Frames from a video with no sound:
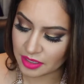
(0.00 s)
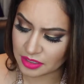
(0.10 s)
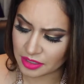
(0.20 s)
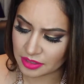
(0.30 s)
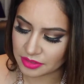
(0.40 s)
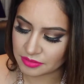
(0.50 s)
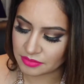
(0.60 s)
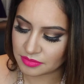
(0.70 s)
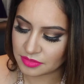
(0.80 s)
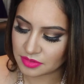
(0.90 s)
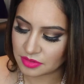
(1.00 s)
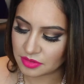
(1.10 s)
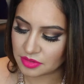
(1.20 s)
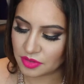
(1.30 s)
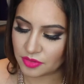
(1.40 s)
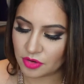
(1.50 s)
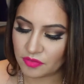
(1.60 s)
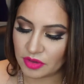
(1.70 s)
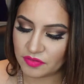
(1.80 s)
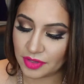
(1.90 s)
I don't know
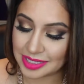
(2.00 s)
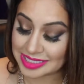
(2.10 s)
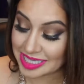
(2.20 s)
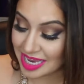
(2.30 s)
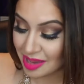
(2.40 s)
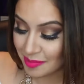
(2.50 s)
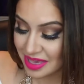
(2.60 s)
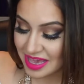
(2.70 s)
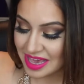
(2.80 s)
if I feel the same.